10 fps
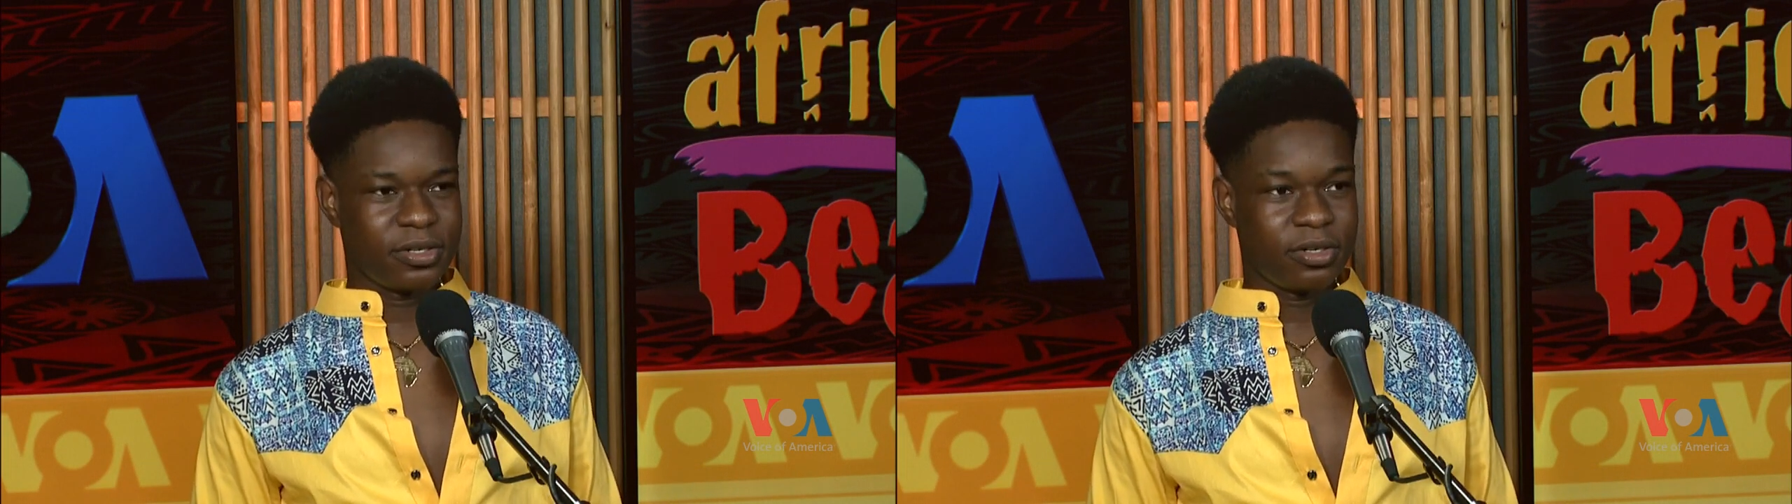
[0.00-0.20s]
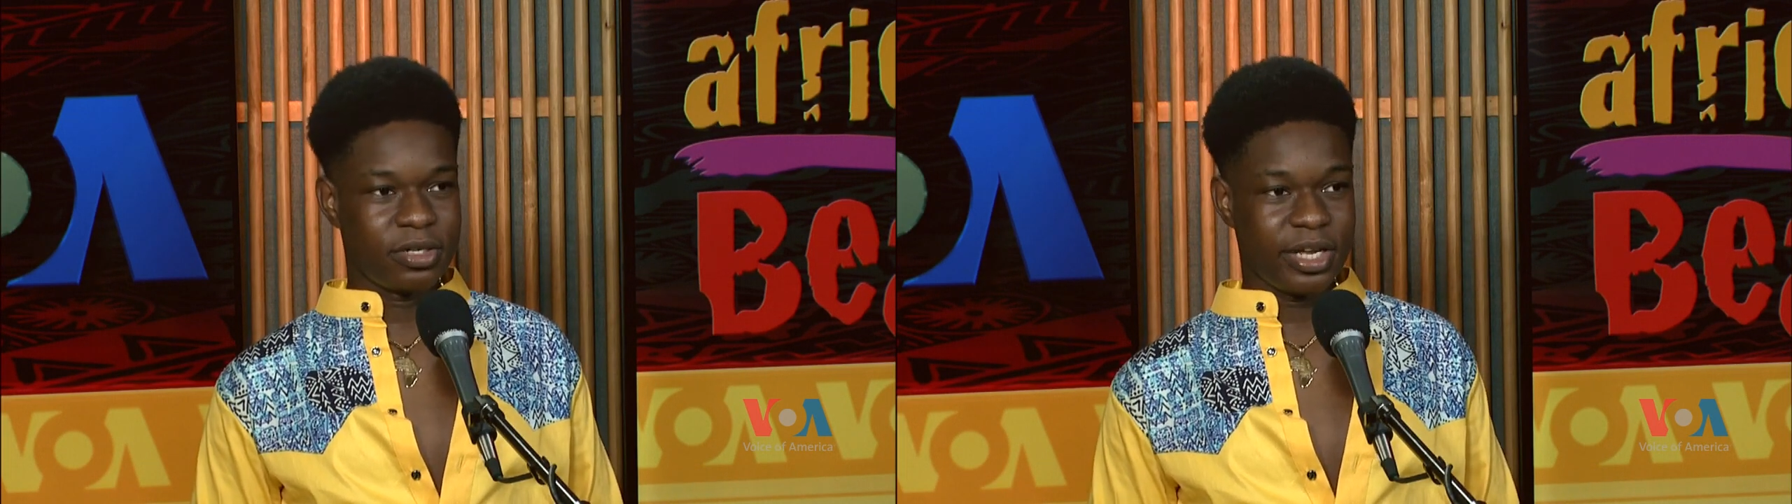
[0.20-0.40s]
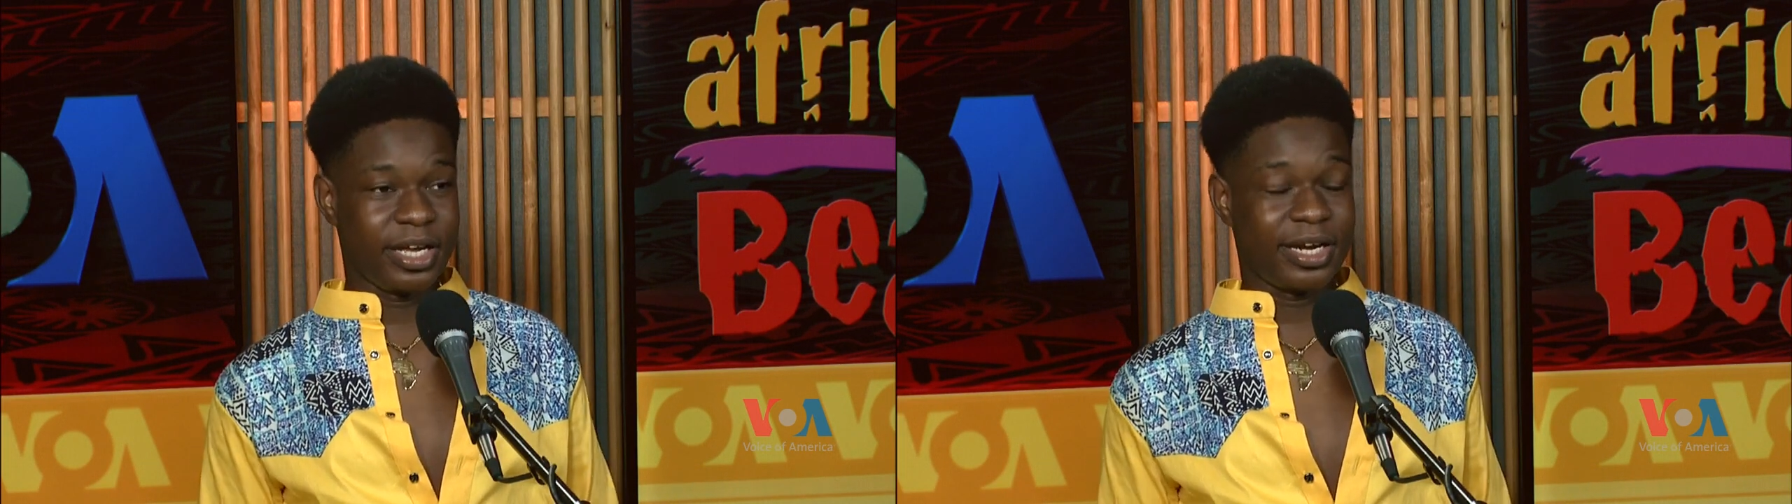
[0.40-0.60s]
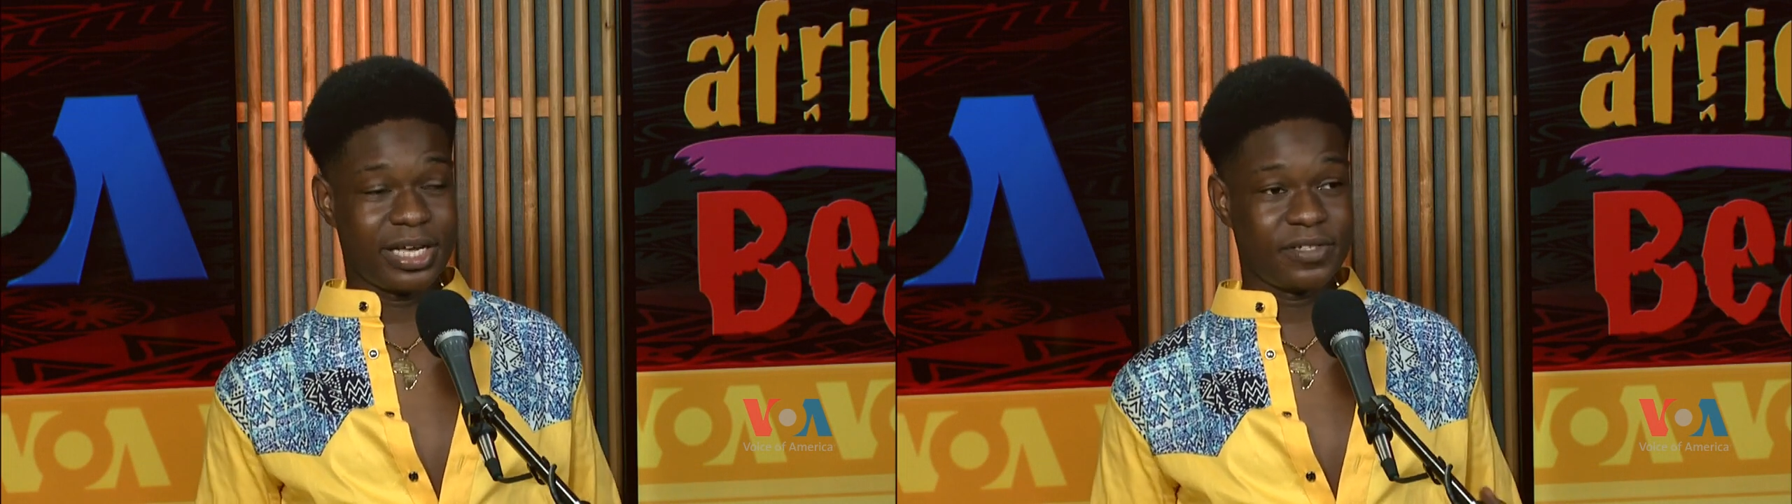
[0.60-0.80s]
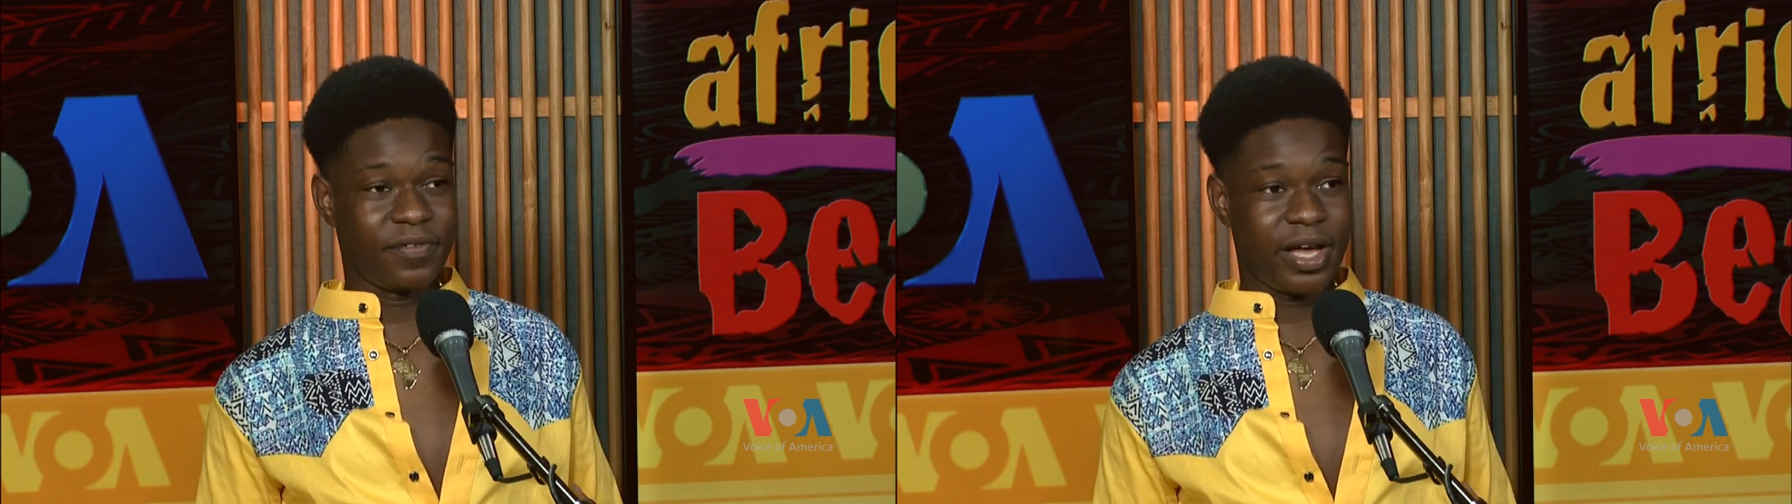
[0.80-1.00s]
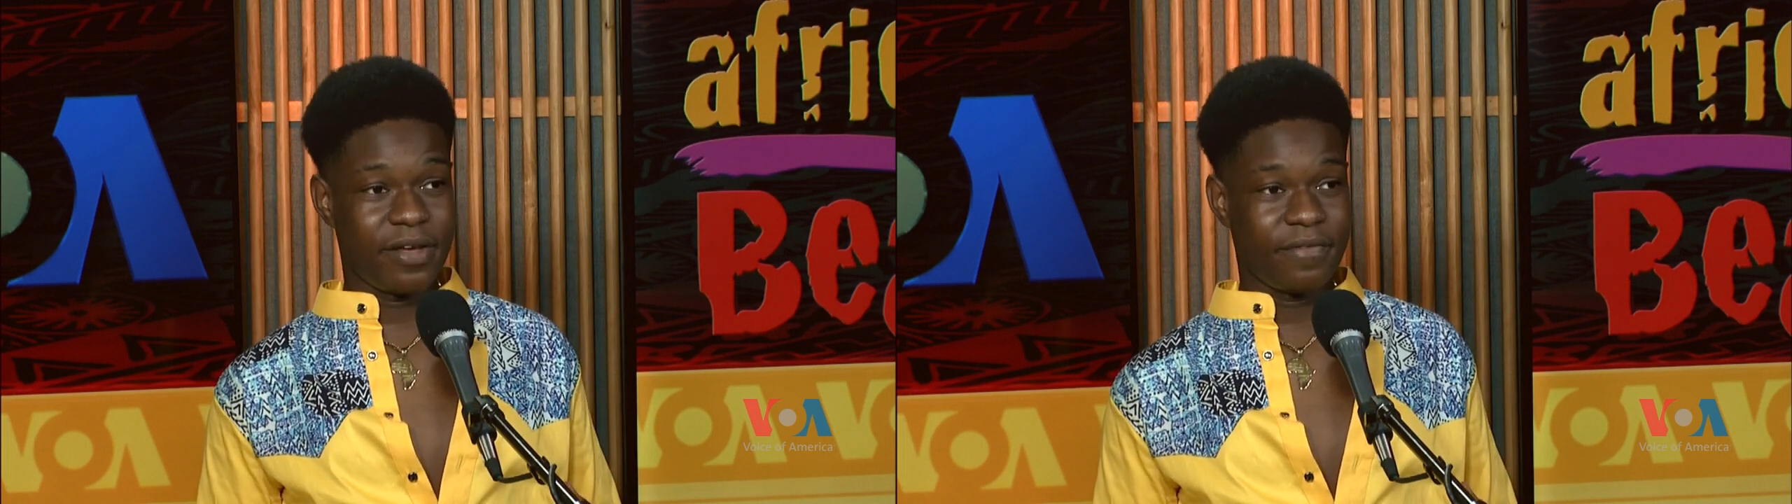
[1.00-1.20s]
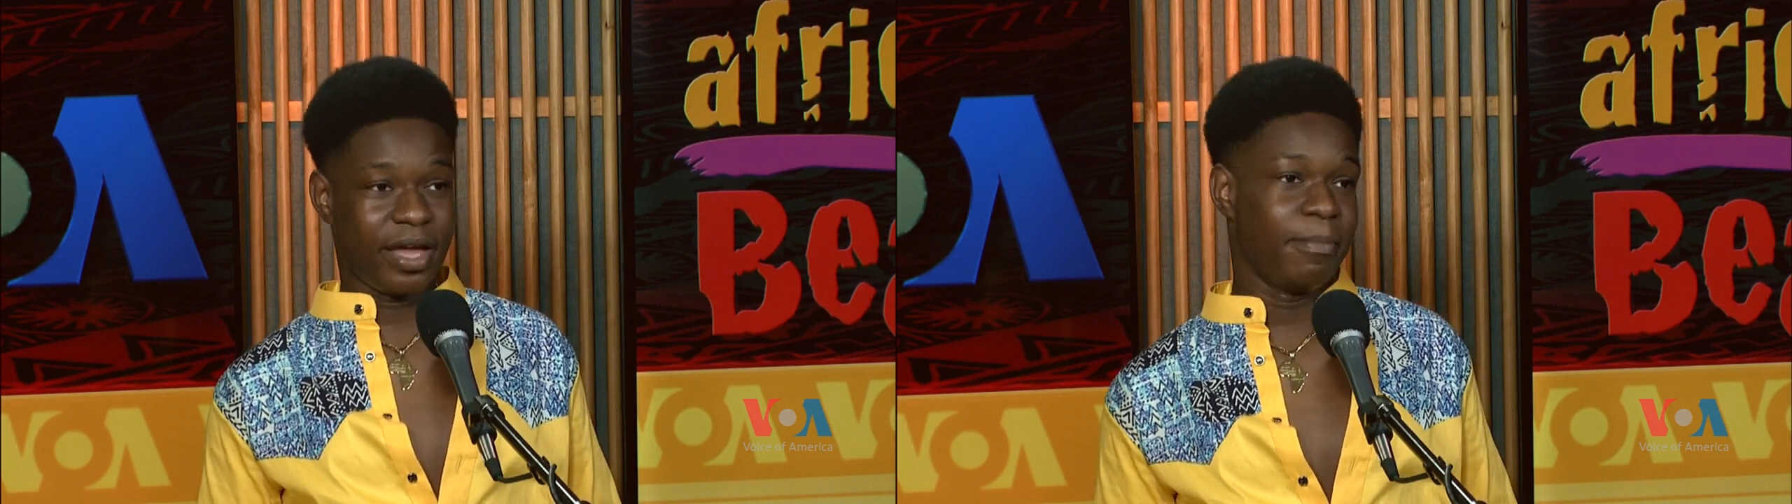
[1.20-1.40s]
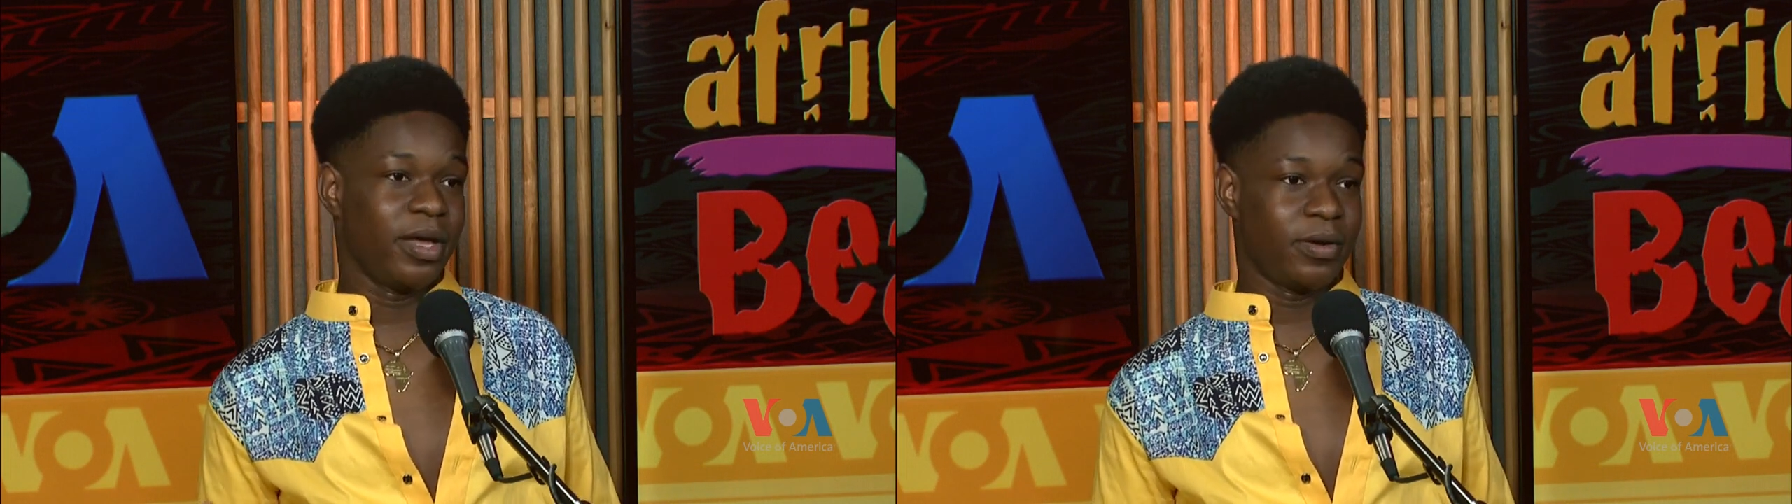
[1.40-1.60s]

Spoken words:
on in class 5, I